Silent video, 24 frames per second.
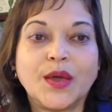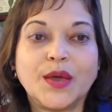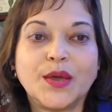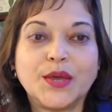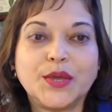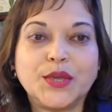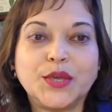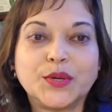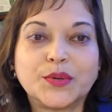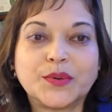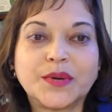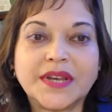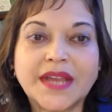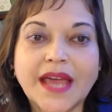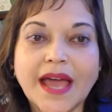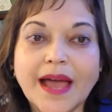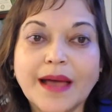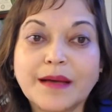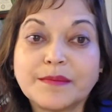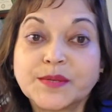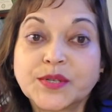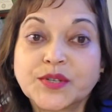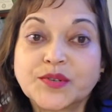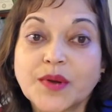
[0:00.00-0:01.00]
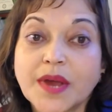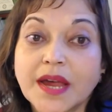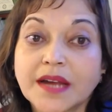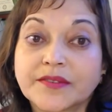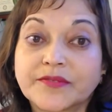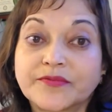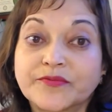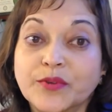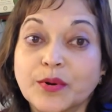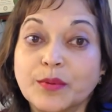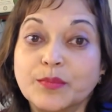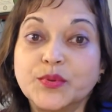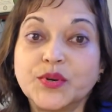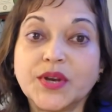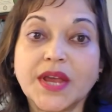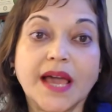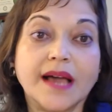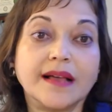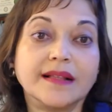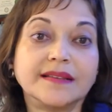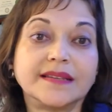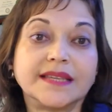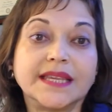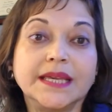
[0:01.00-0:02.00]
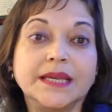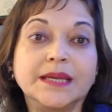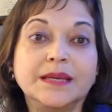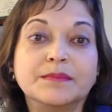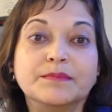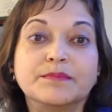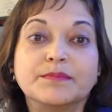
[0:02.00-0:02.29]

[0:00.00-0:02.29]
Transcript: You could abstract from reality,